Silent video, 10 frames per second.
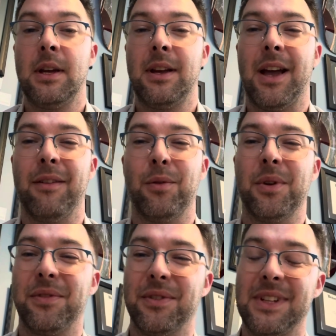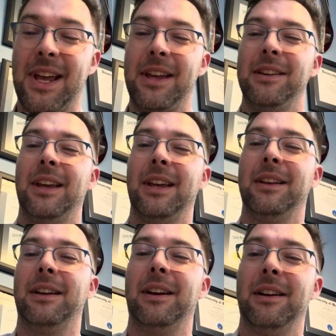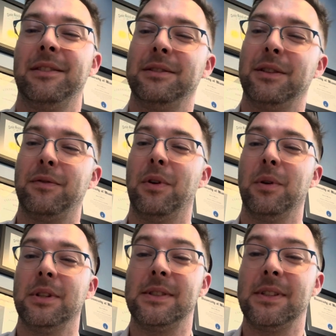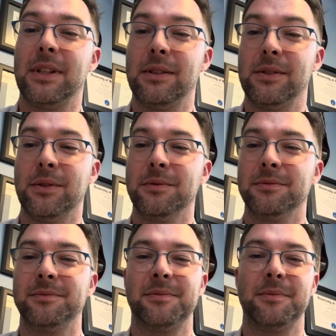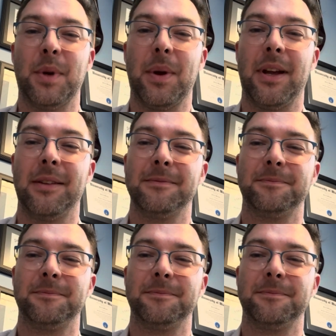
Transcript: Have a wonderful day, and look forward to seeing you soon. Bye-bye.